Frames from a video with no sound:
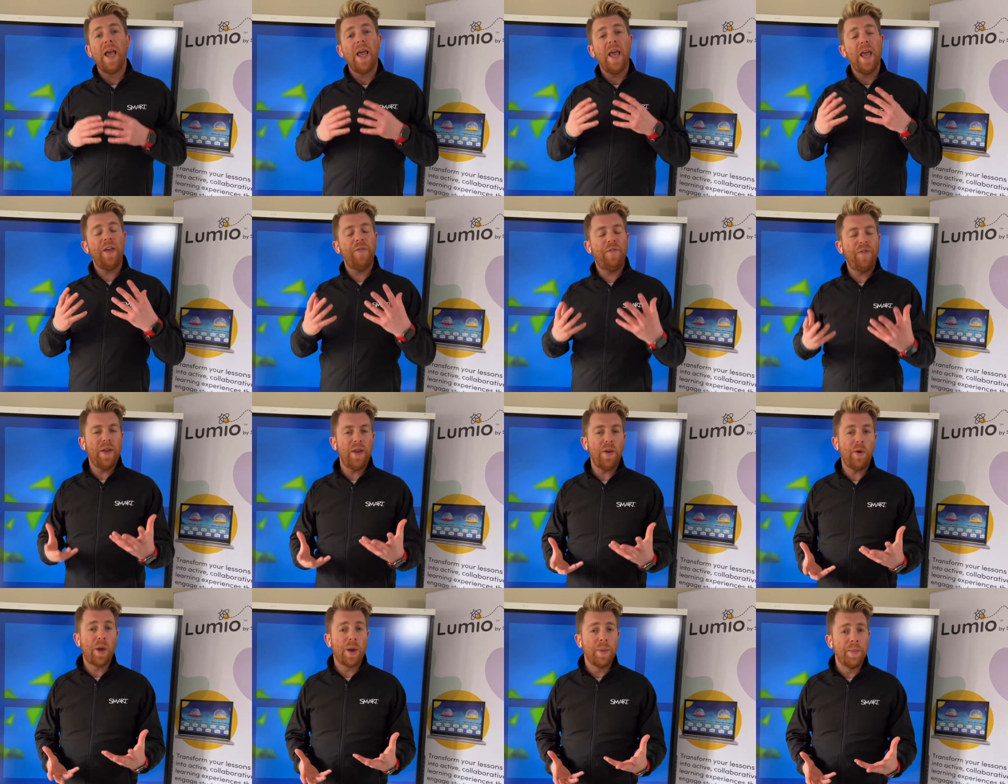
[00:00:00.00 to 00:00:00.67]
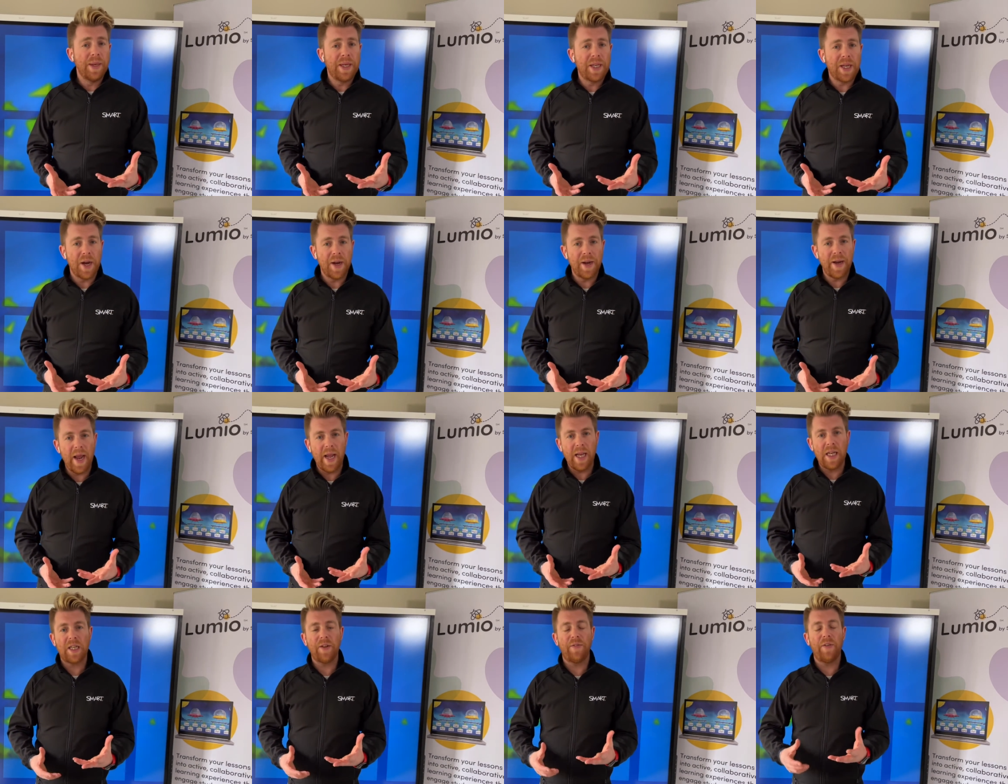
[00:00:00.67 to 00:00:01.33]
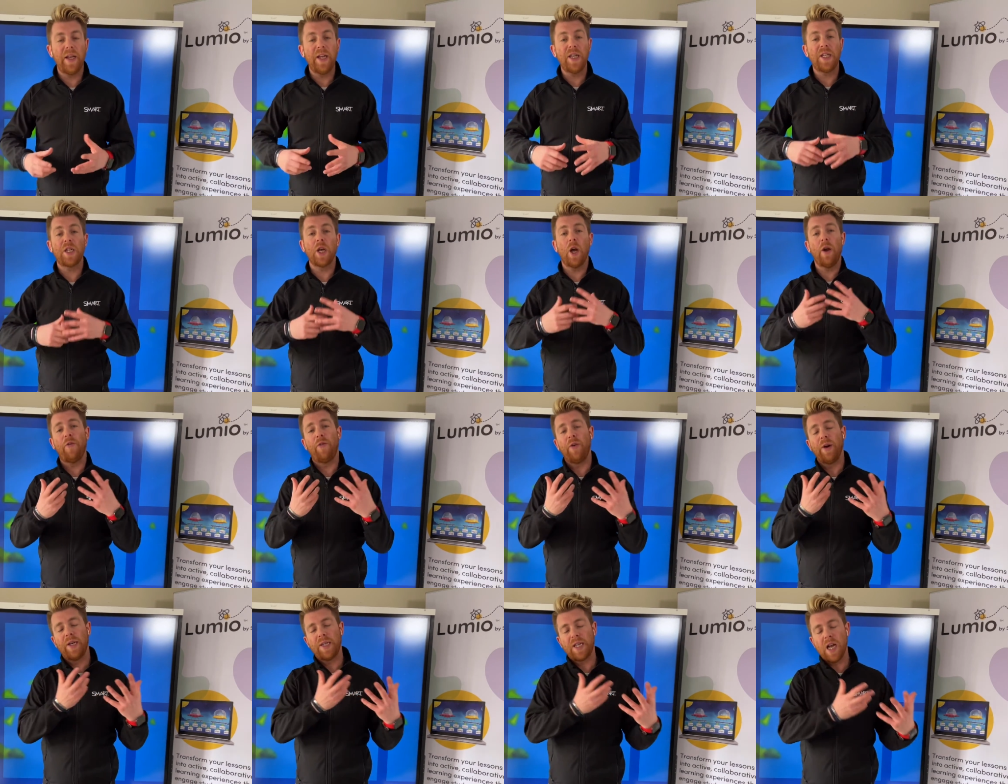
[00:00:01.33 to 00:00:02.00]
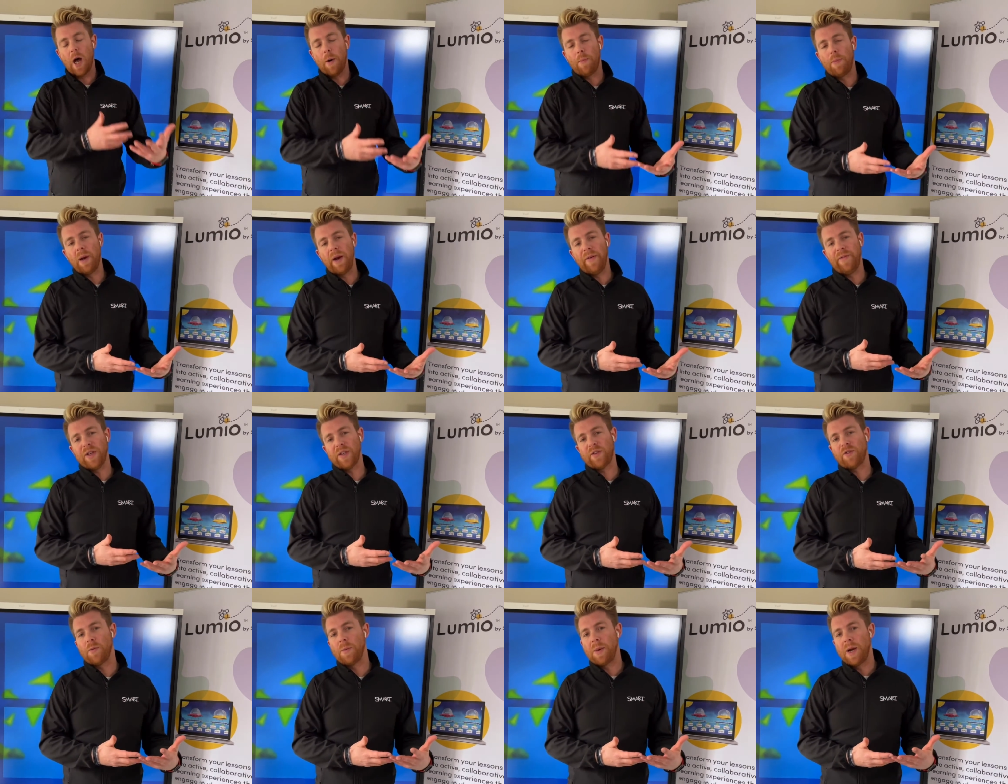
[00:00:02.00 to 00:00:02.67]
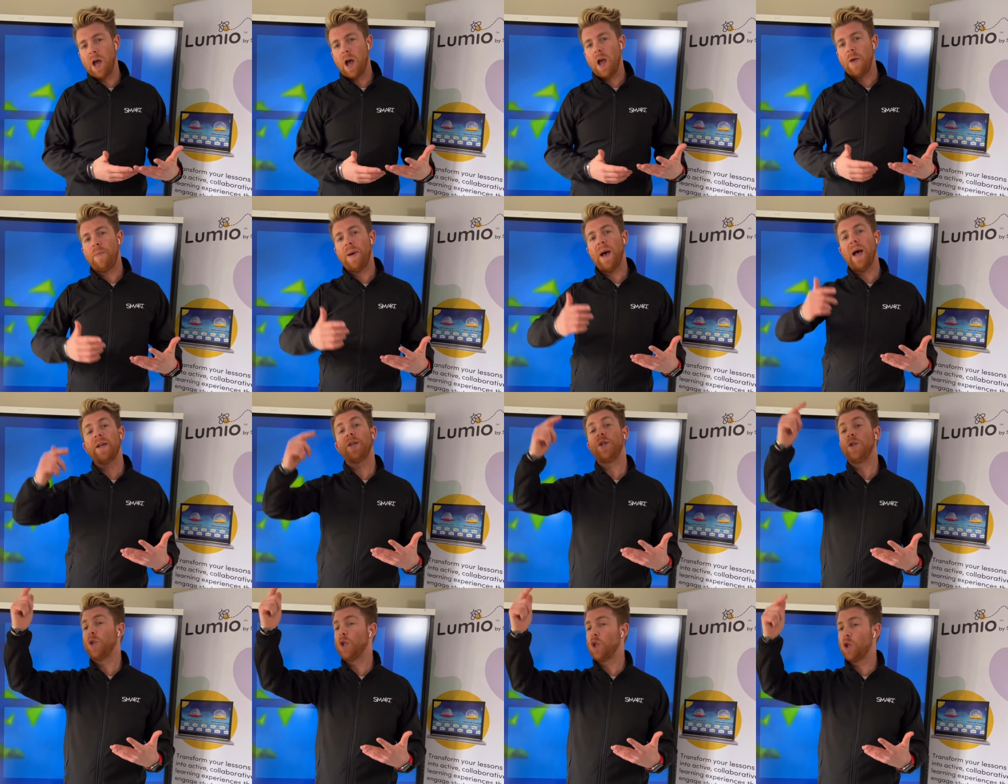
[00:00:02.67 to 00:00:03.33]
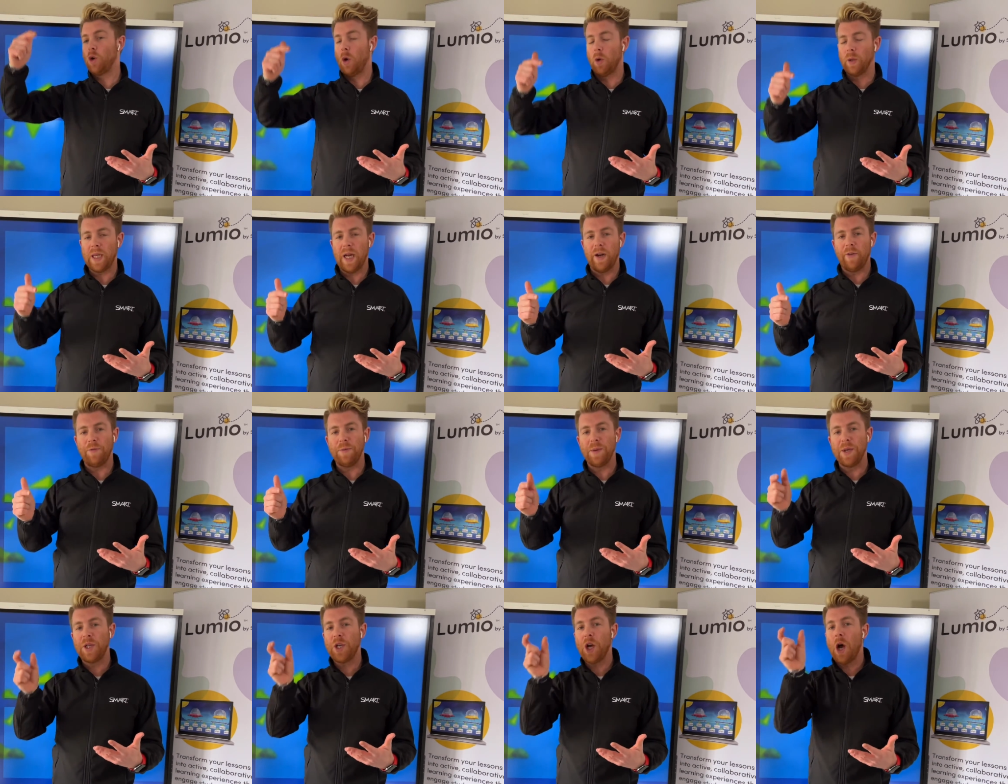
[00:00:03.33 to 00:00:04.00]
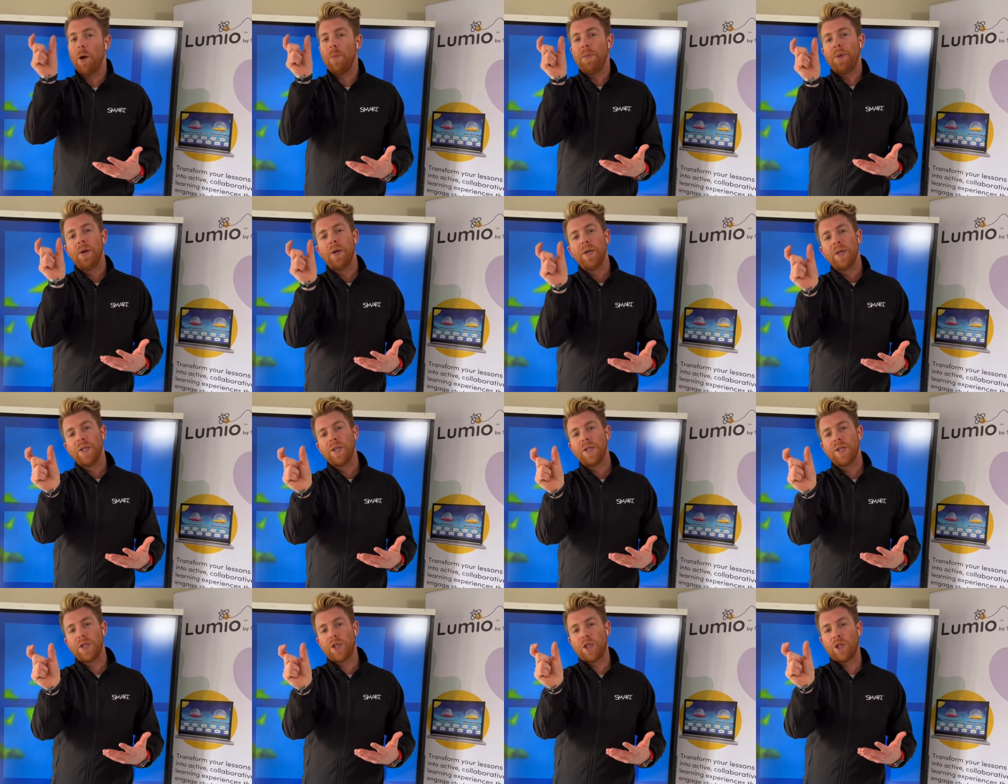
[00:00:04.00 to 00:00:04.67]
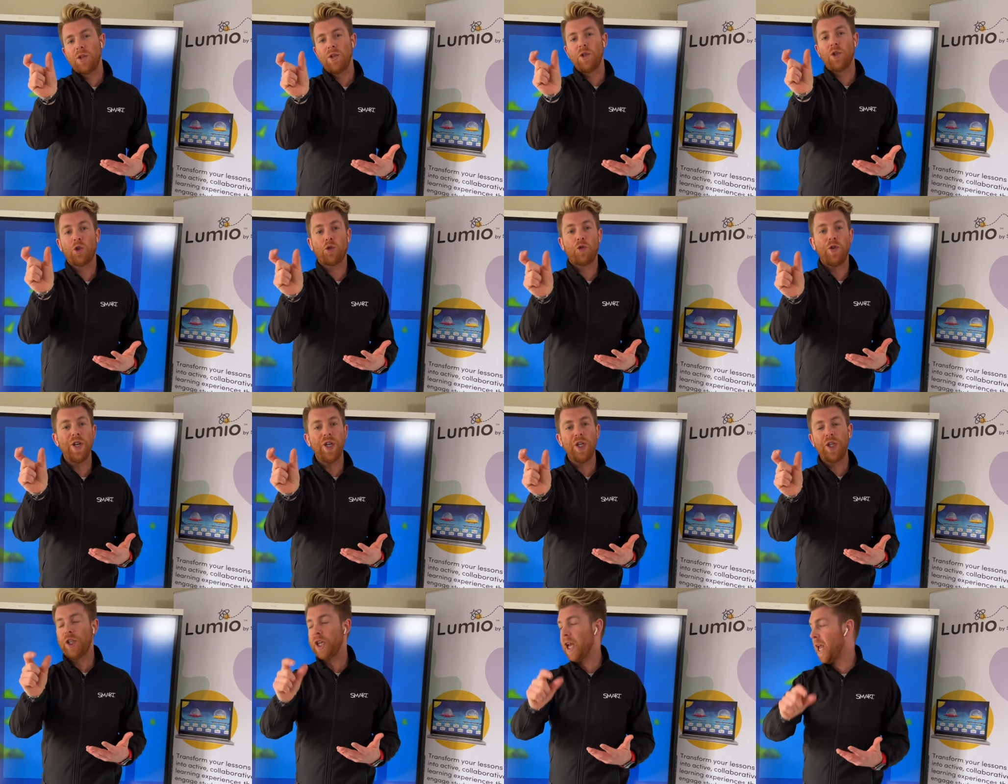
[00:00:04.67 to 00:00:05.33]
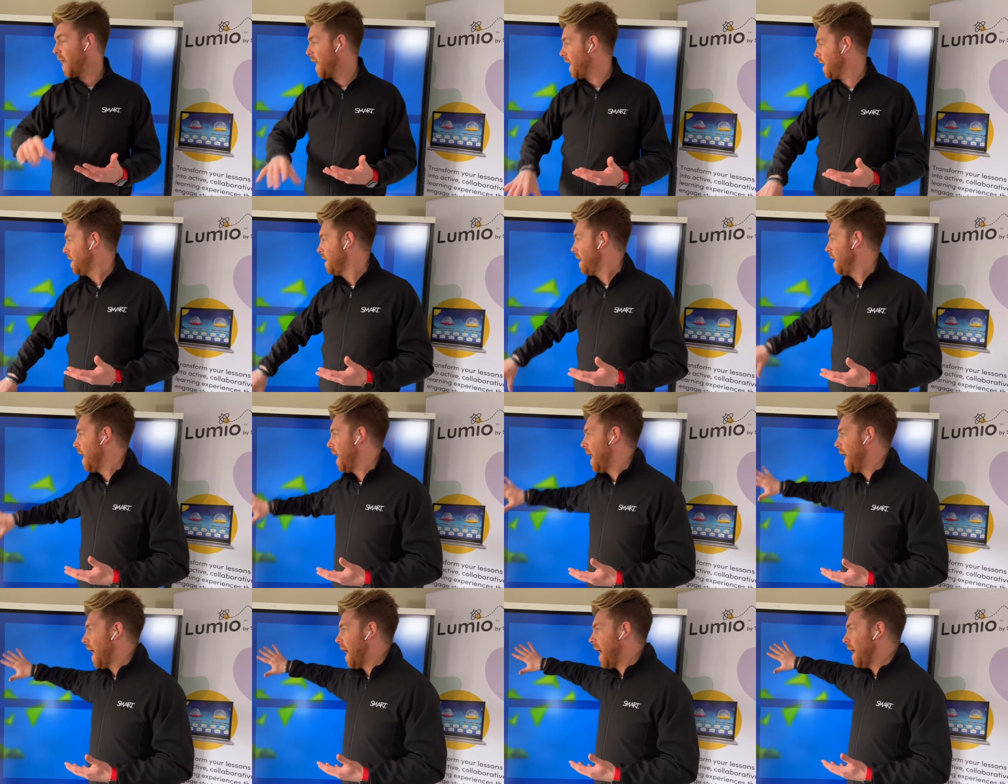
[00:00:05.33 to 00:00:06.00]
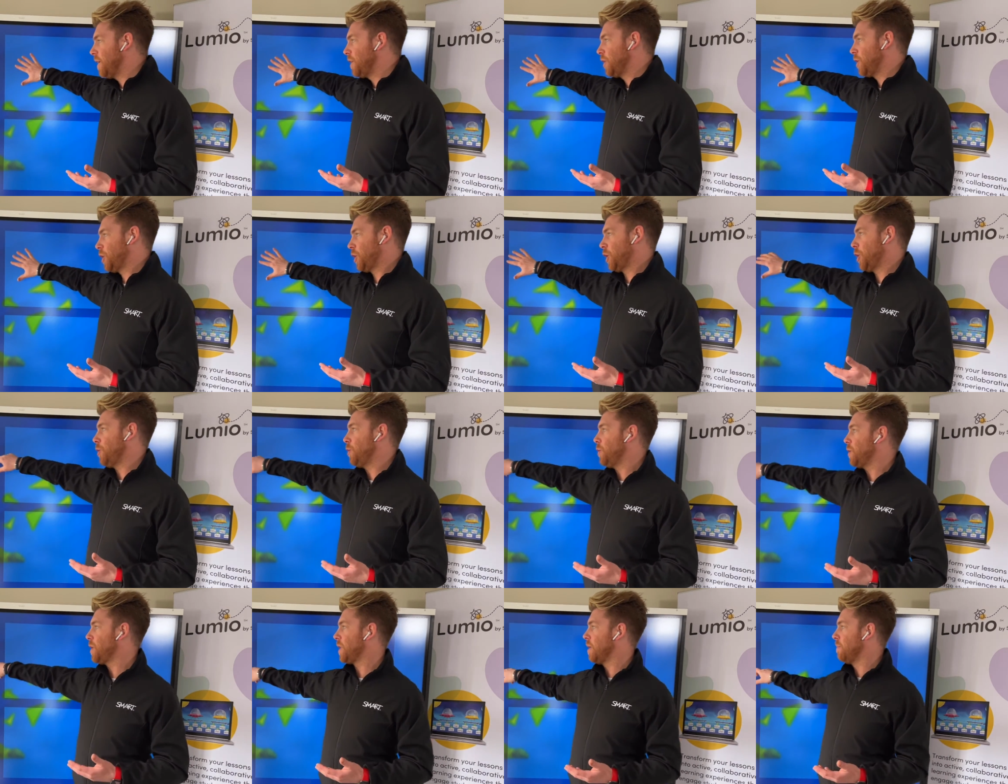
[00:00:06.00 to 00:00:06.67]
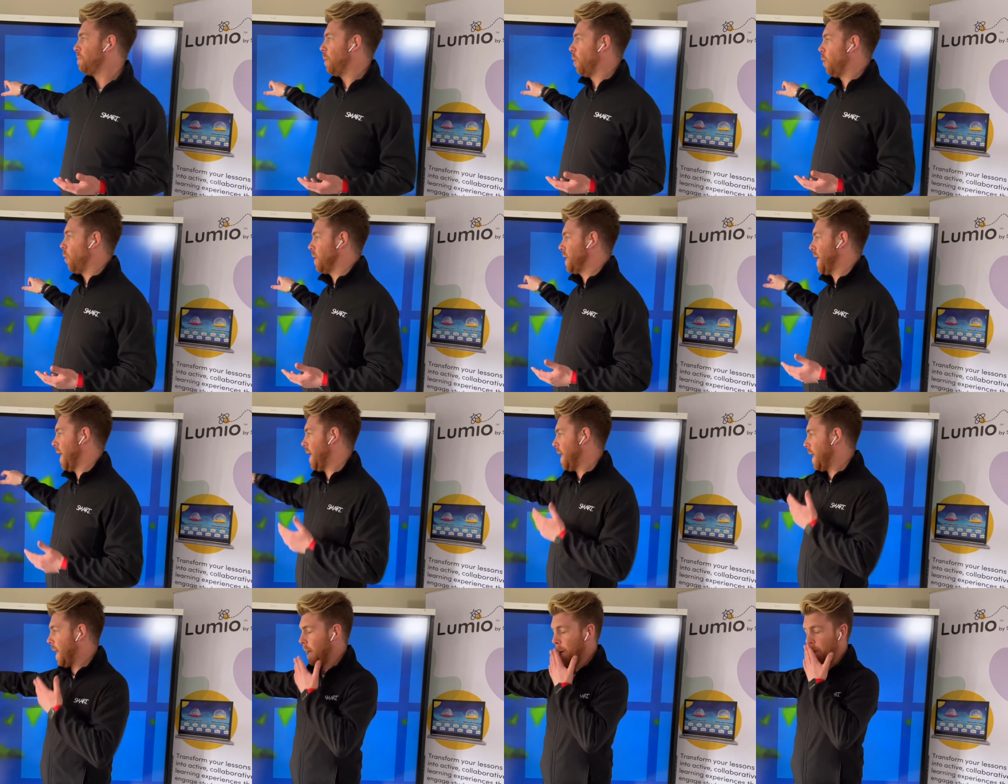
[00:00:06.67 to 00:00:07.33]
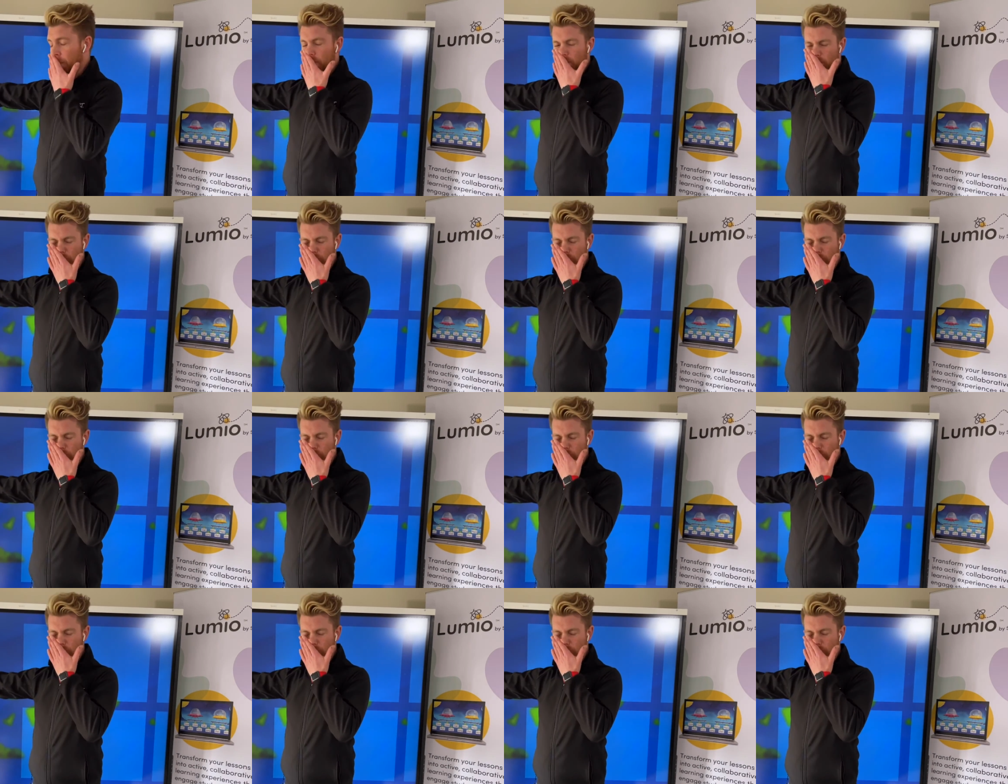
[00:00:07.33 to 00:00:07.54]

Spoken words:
If you can be done natively, so for example, if it's from an iPad, you scroll down from the top, screen share, choose the board here,